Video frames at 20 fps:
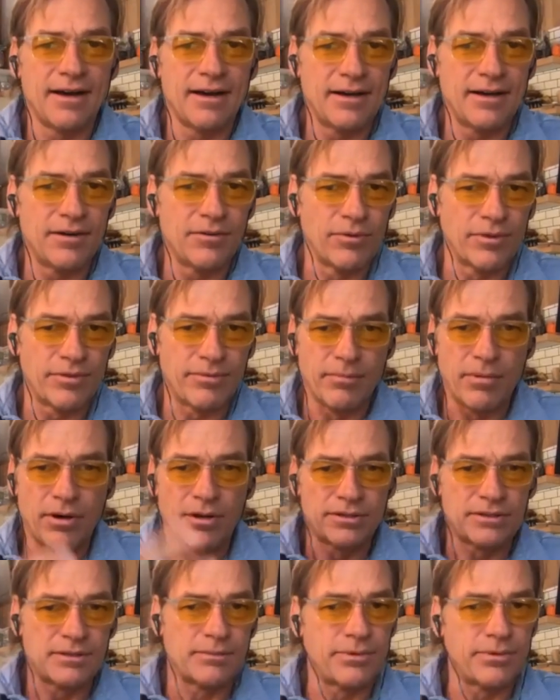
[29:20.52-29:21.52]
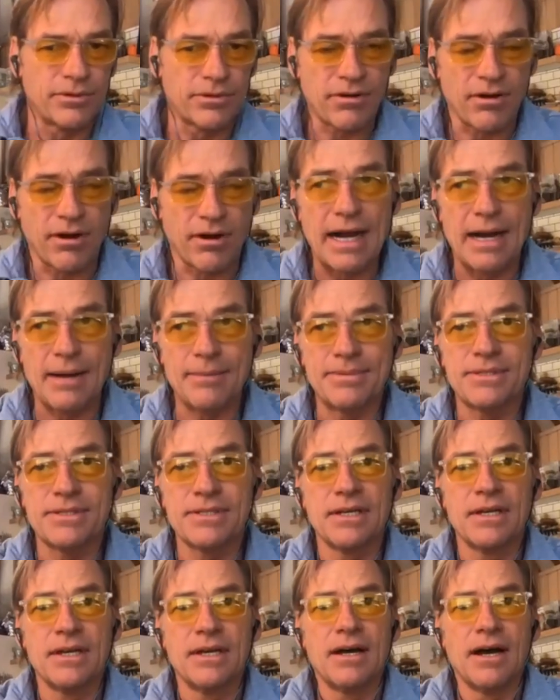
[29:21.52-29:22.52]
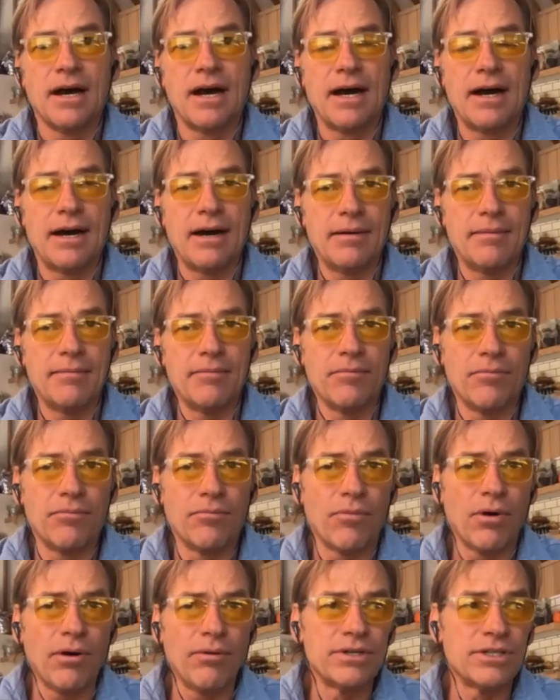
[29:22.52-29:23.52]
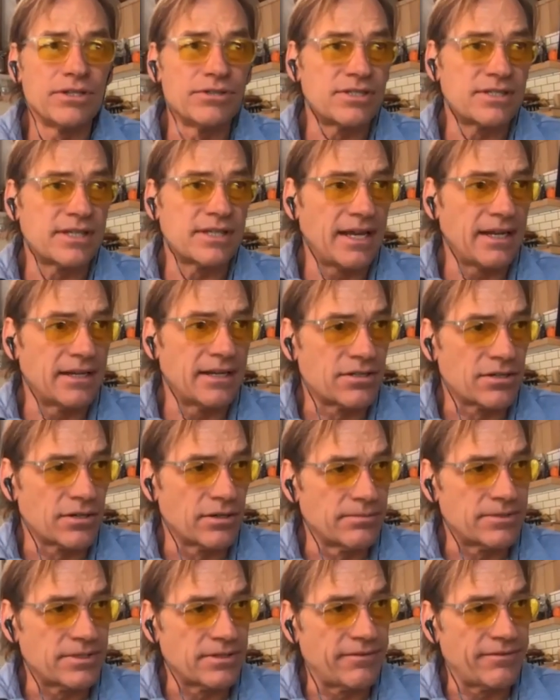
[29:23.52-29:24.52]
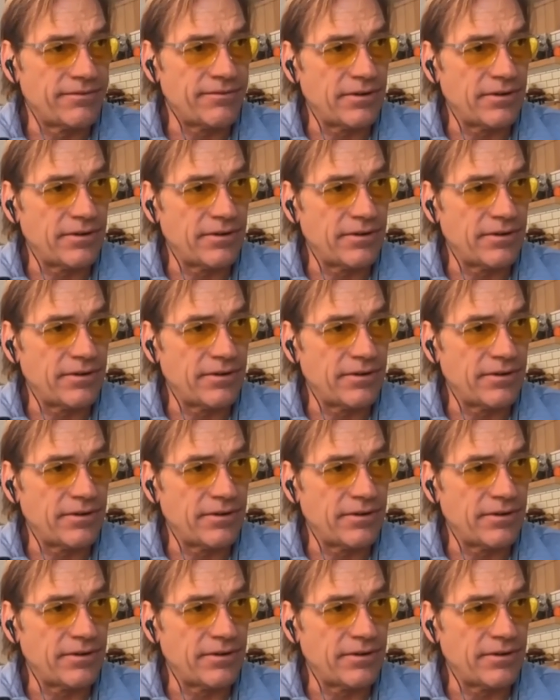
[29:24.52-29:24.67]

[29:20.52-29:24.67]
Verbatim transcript: with multiple crops. What would you say in terms of